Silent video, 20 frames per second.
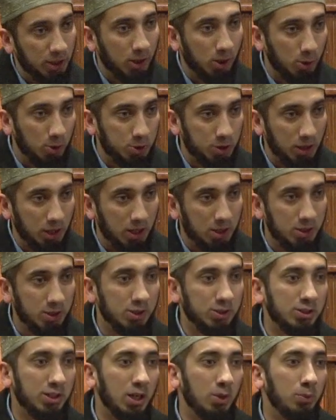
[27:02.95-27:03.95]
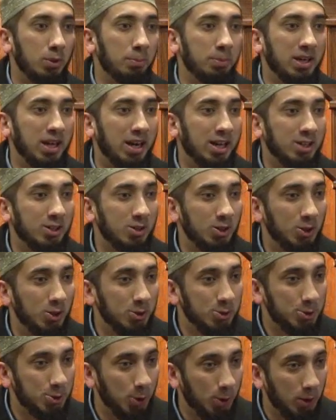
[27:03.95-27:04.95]
negotiations, they were behind
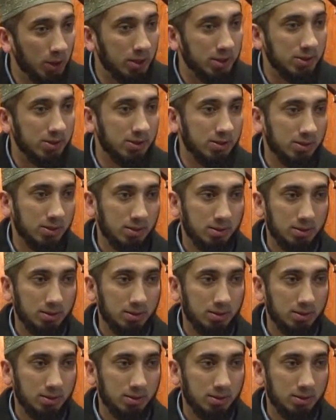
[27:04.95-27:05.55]
closed doors.